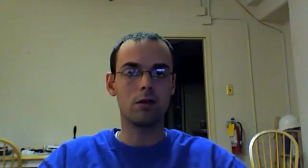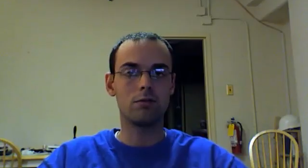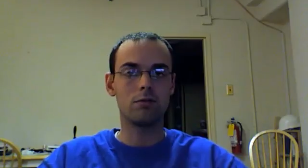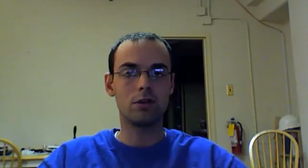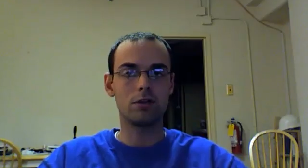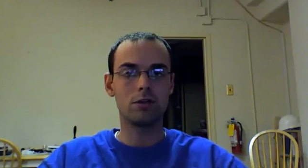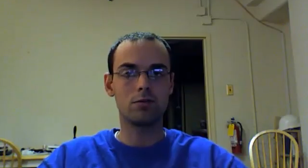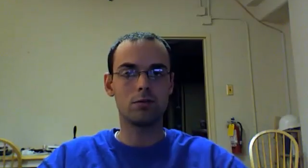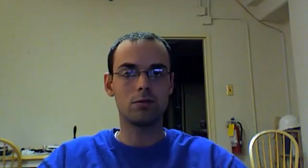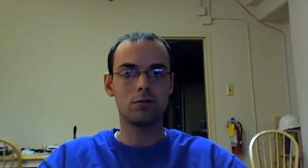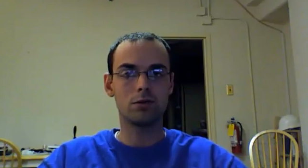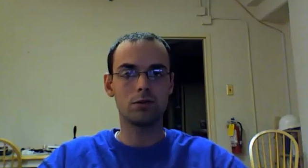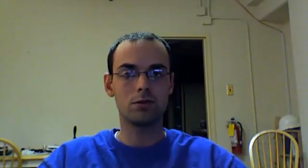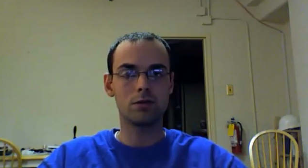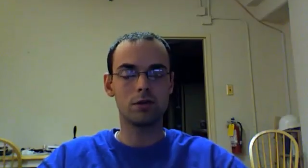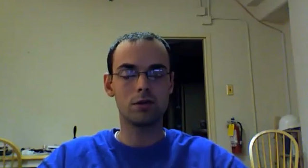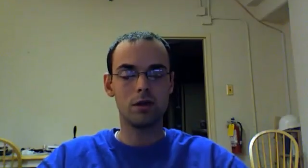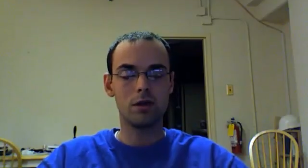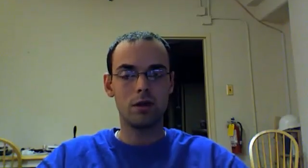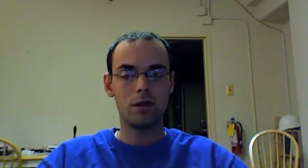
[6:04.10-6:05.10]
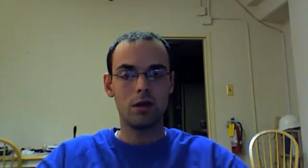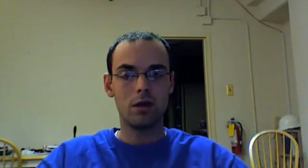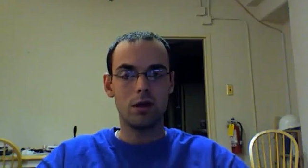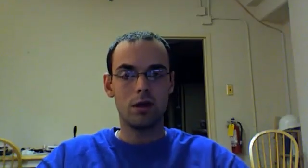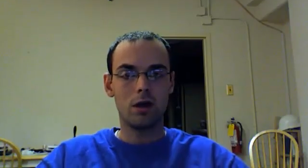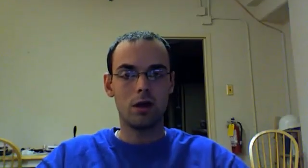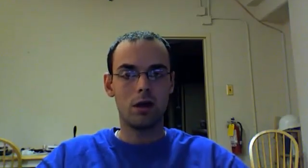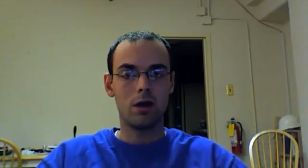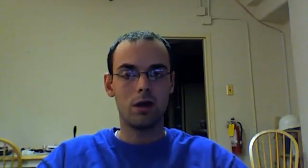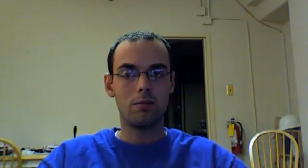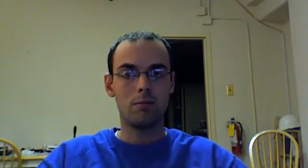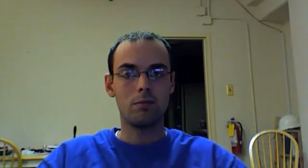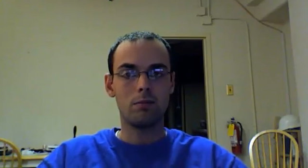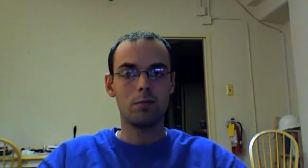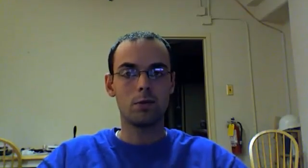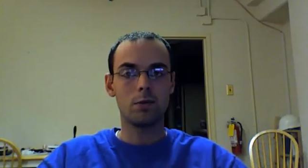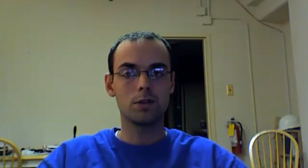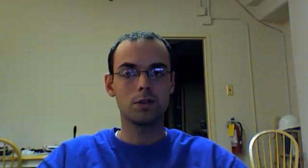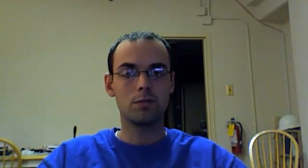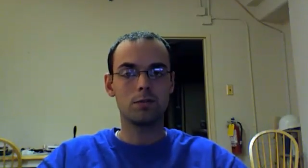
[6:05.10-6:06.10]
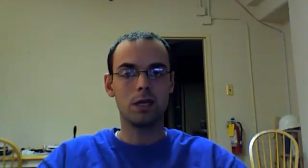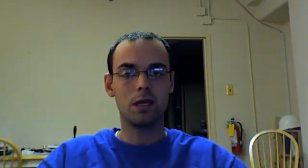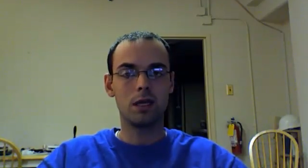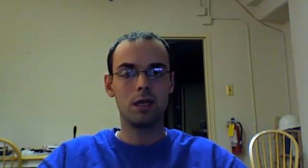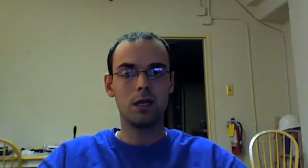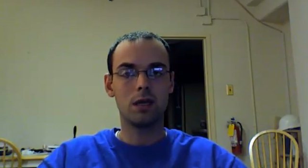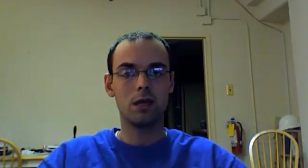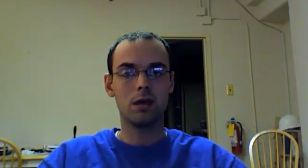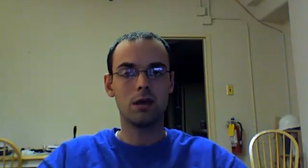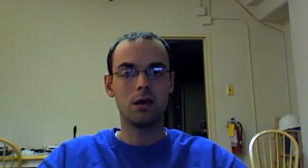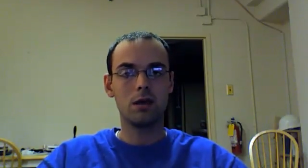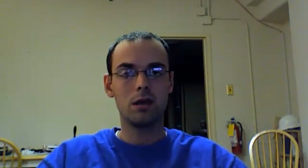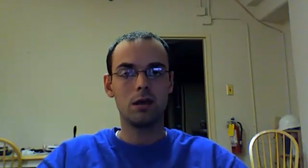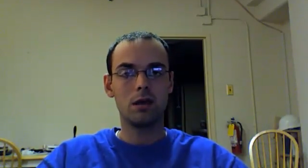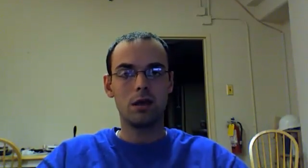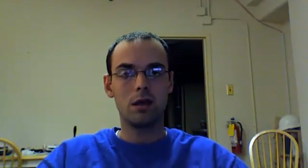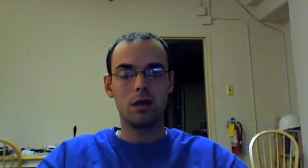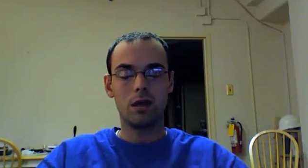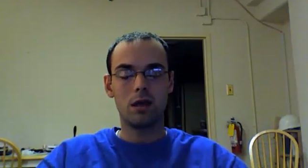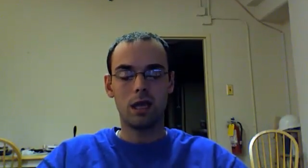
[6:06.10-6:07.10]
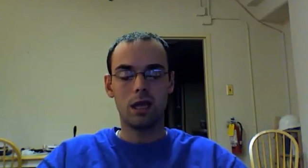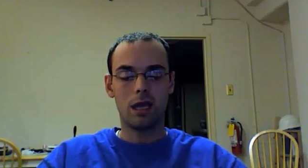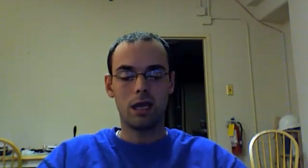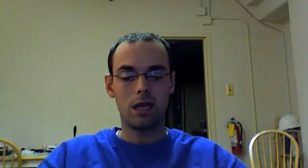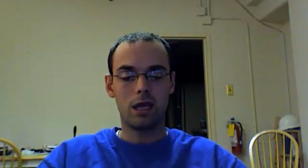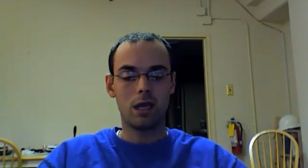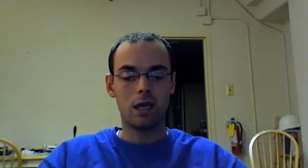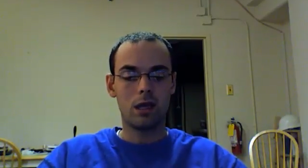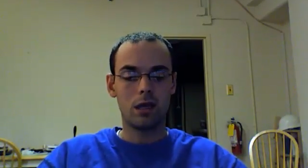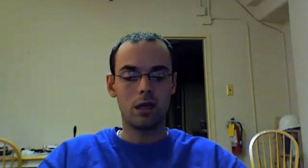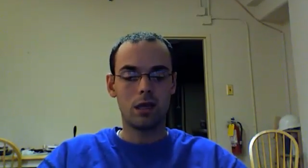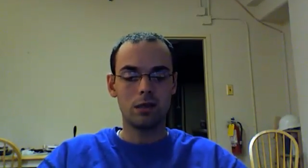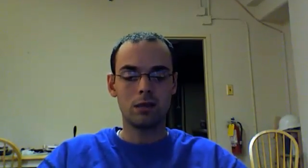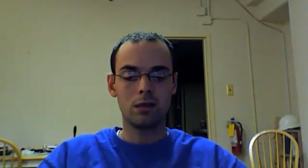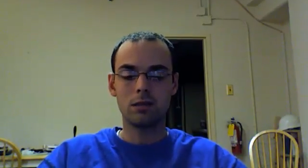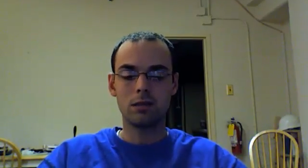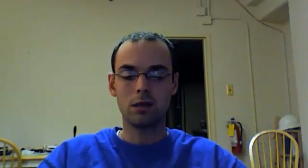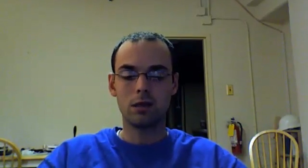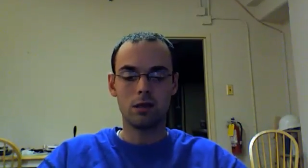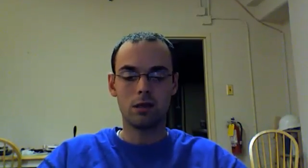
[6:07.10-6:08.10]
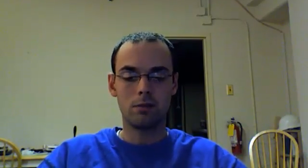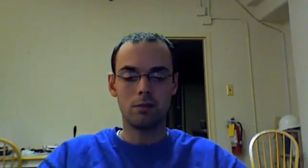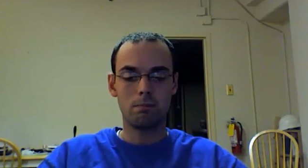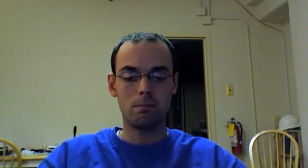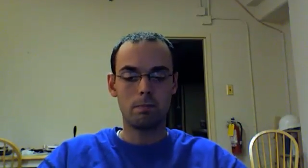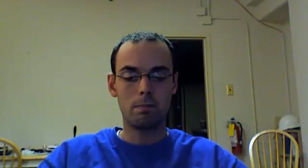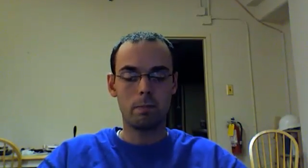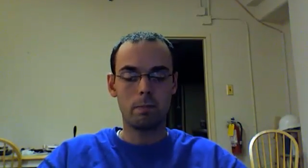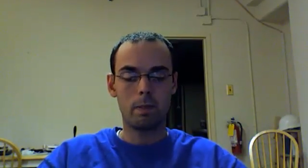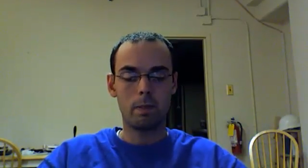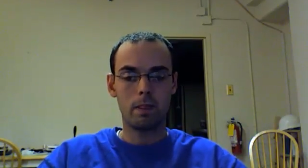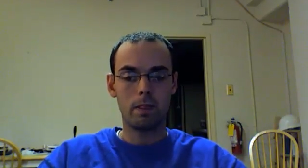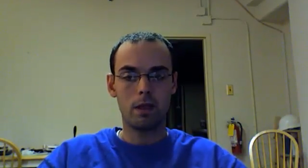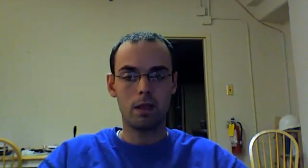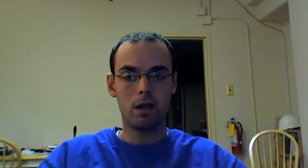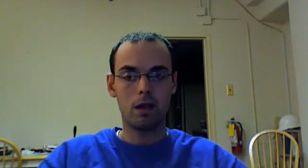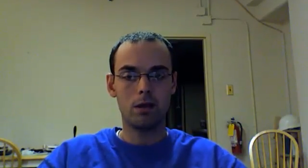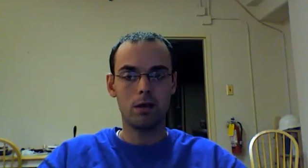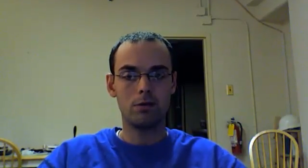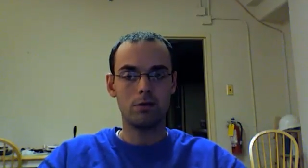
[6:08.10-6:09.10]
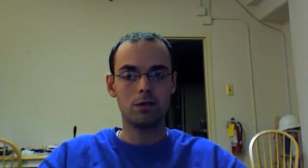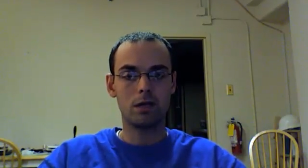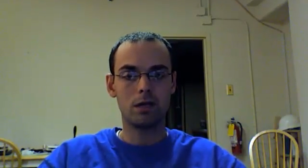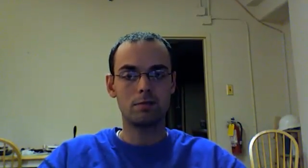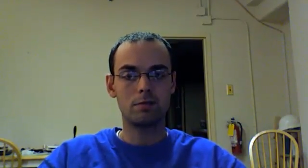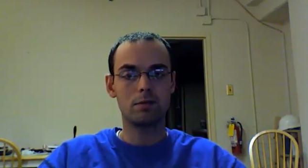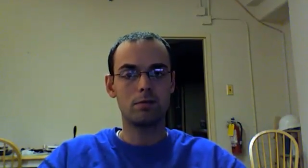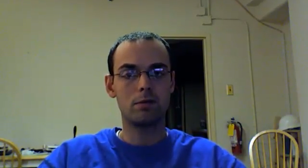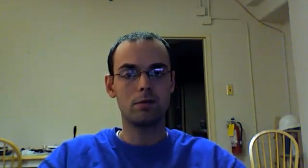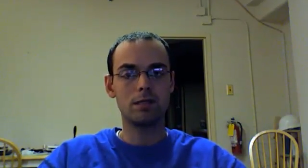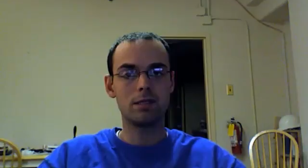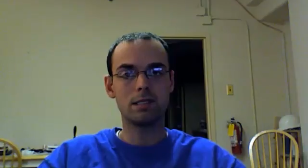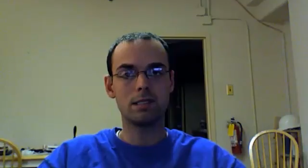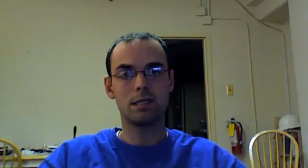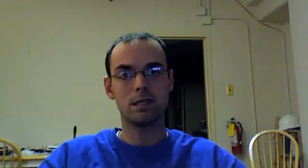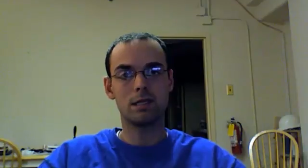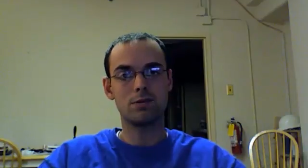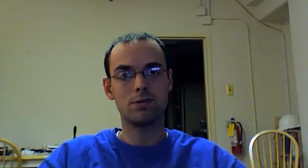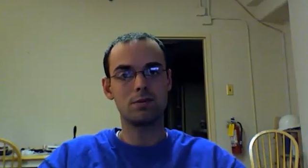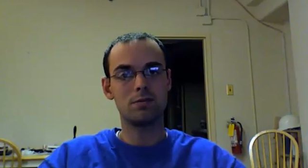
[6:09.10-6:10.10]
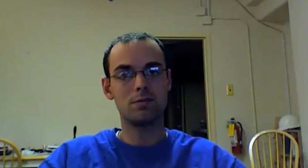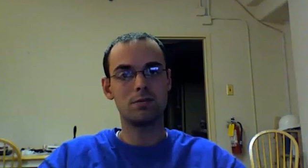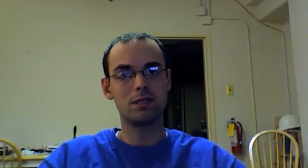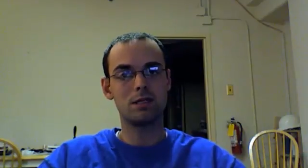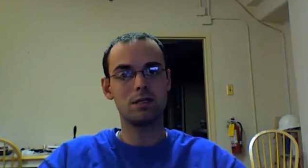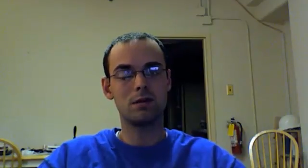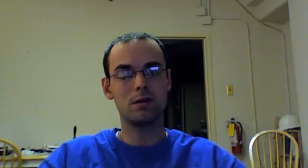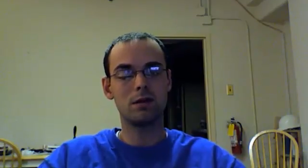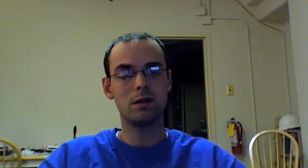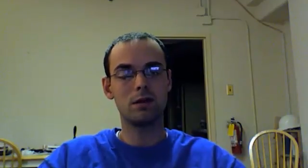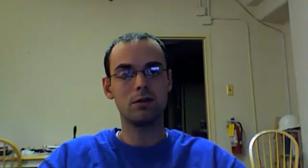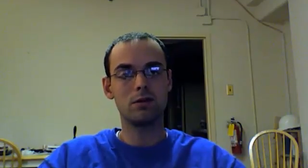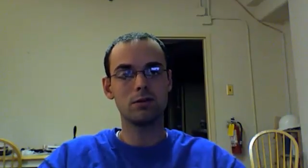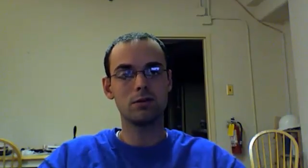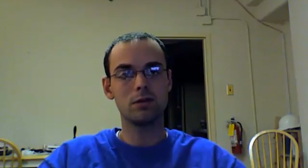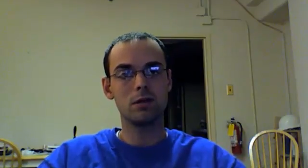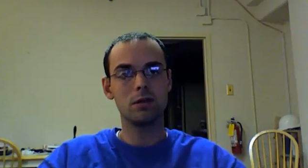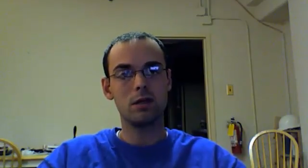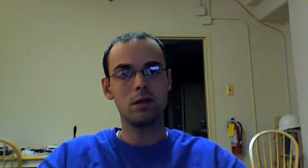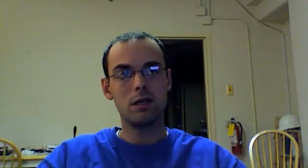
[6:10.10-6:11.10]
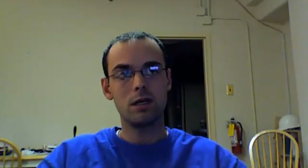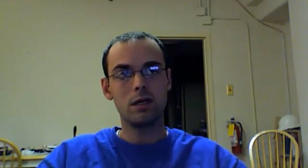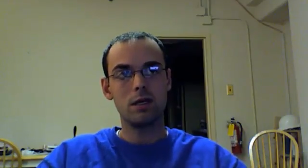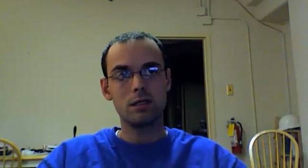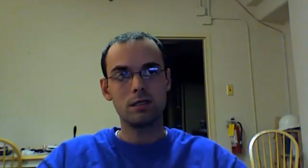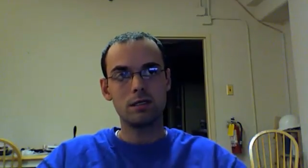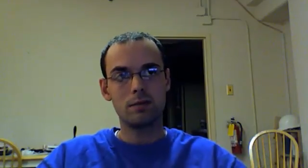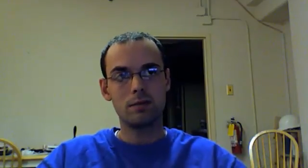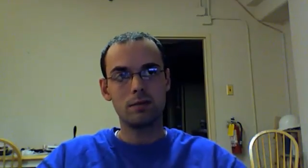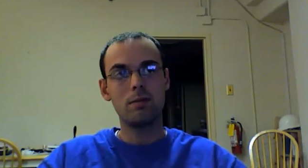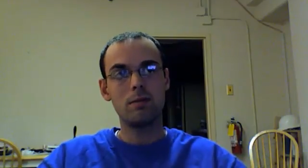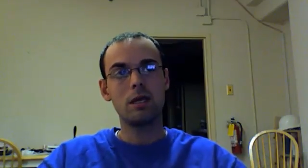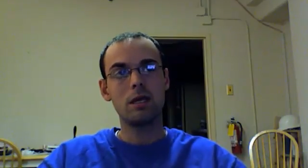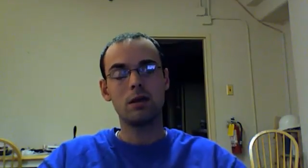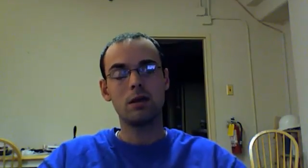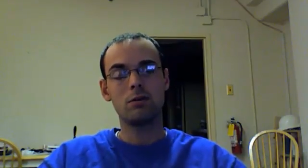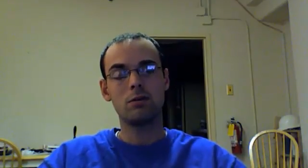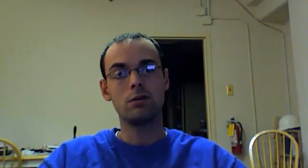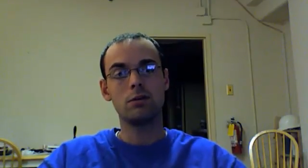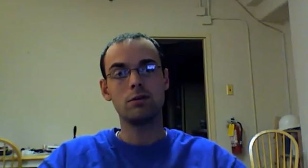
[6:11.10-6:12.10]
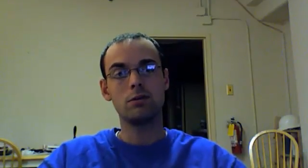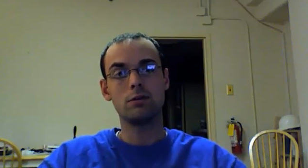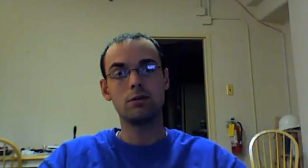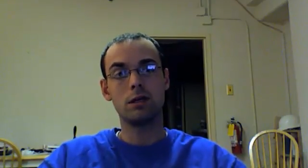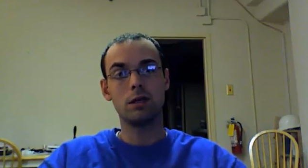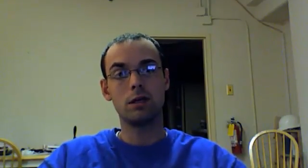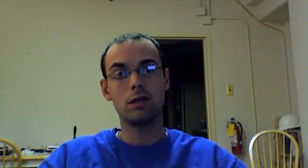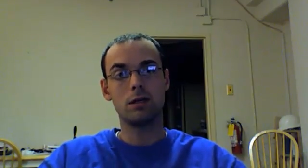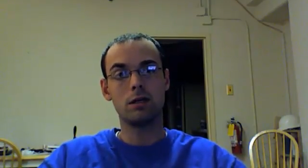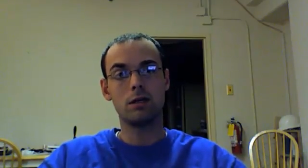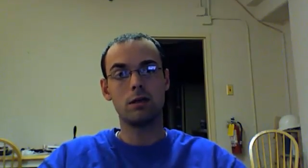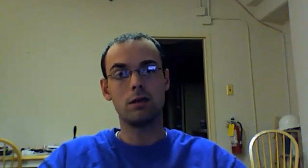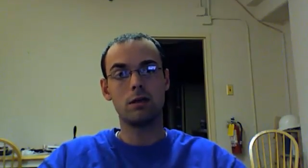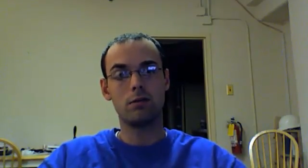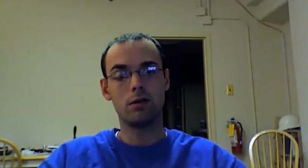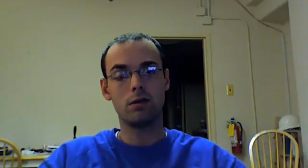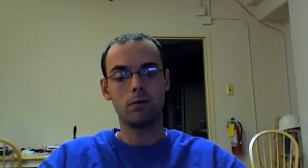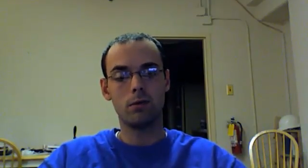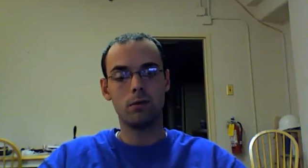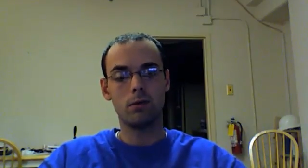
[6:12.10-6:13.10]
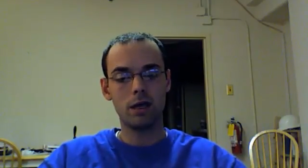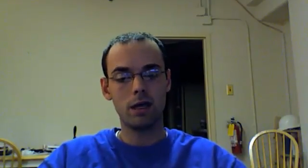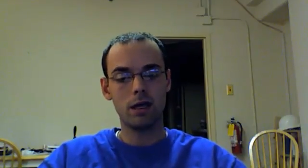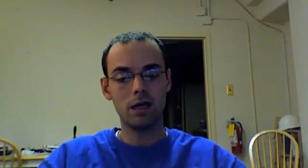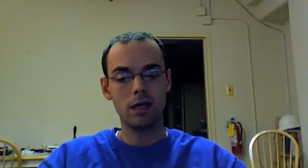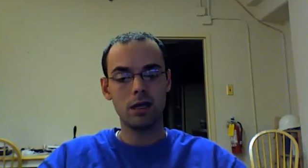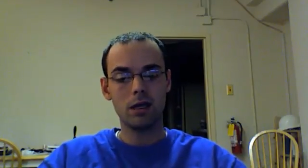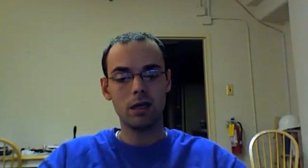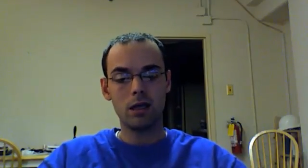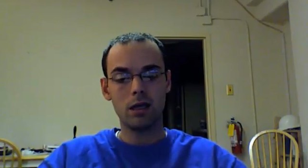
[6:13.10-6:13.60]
of visuals, multimedia, and other types of presentation materials to maybe introduce it in a different way.